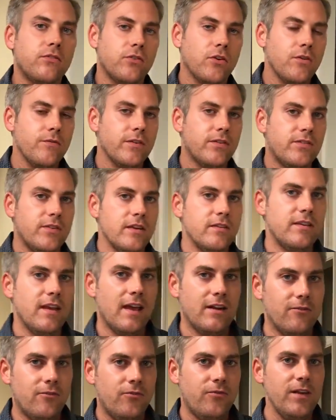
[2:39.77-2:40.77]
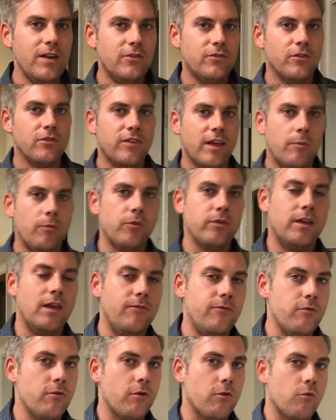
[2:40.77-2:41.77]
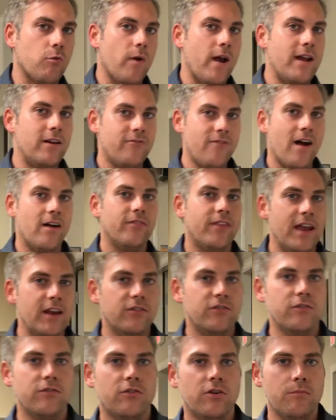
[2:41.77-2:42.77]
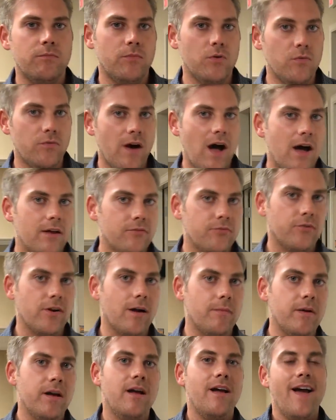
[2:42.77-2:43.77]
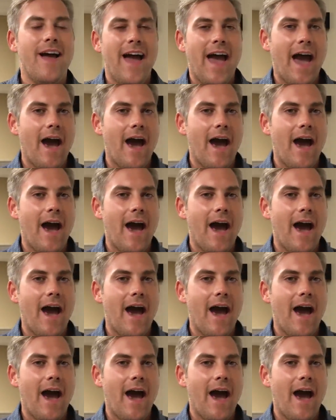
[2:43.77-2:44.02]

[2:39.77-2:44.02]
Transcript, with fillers: services and features and will give you a great foundation to move on from.